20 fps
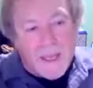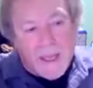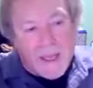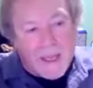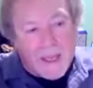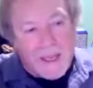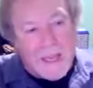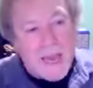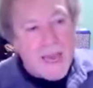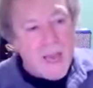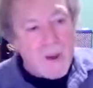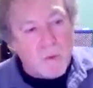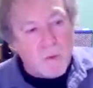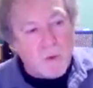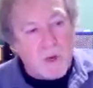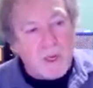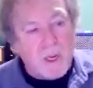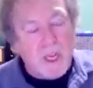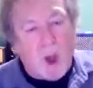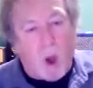they
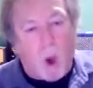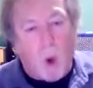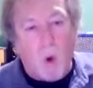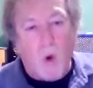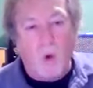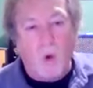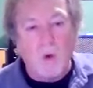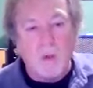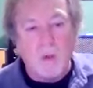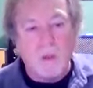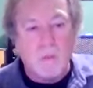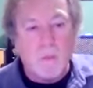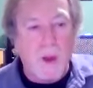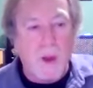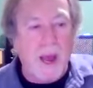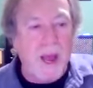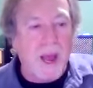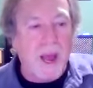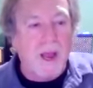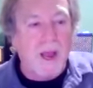really hold
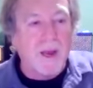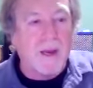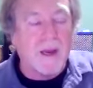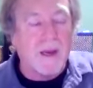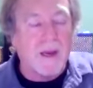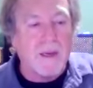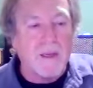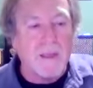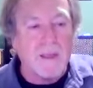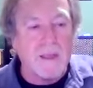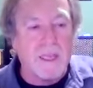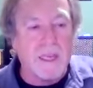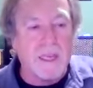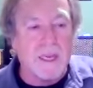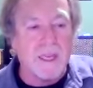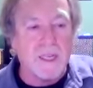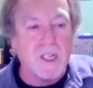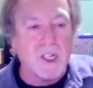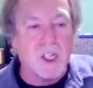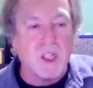back the
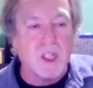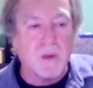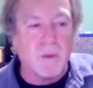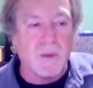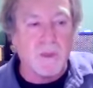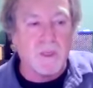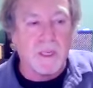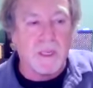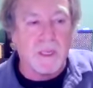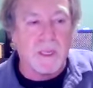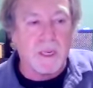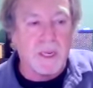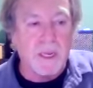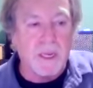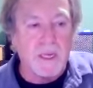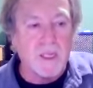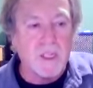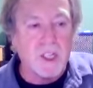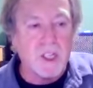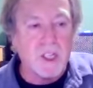instrument that
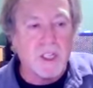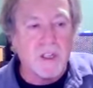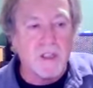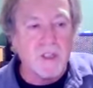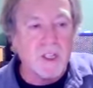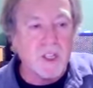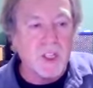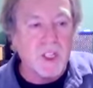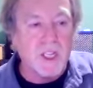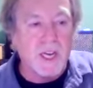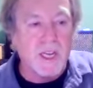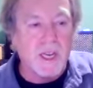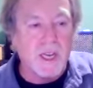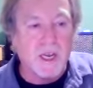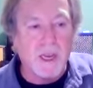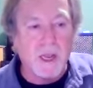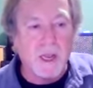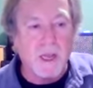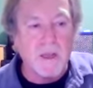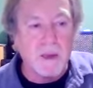needs to
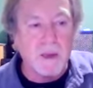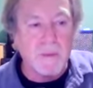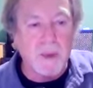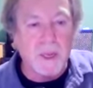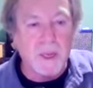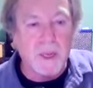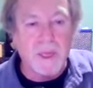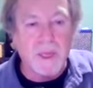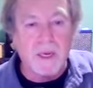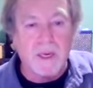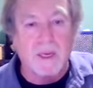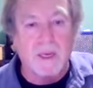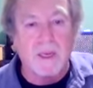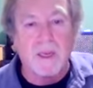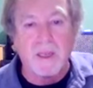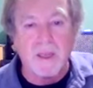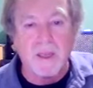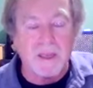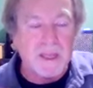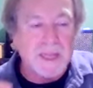sing the melody.
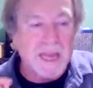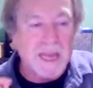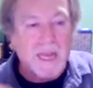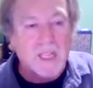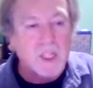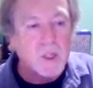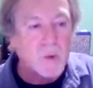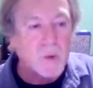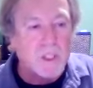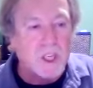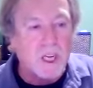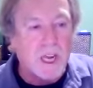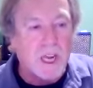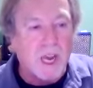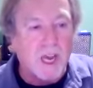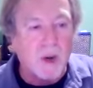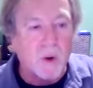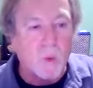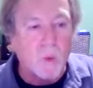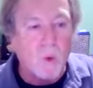That's what you
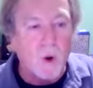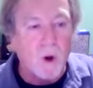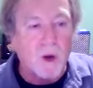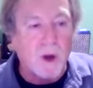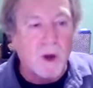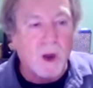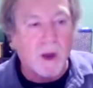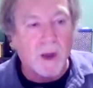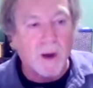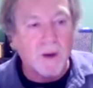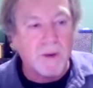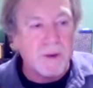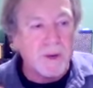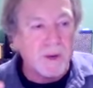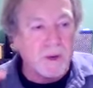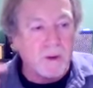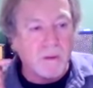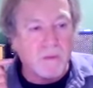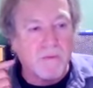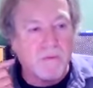got to work on.
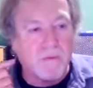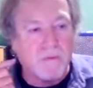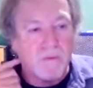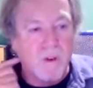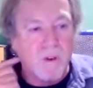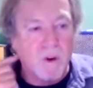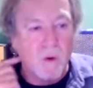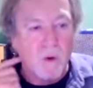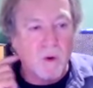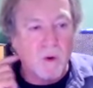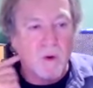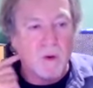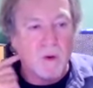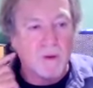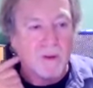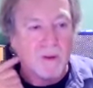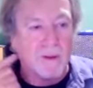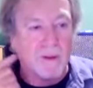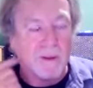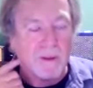Your
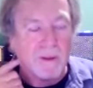vocal